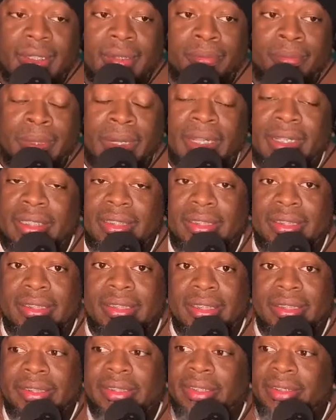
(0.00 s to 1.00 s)
brothers and
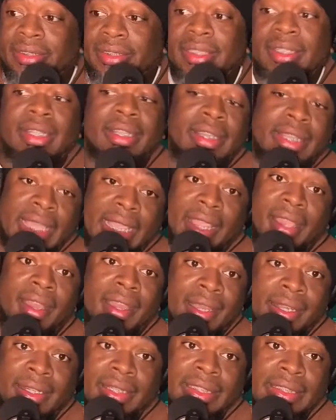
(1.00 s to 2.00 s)
sisters, they
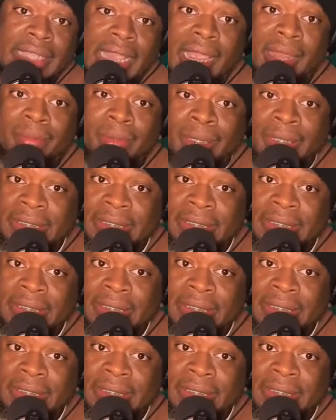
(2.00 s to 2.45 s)
are under cyber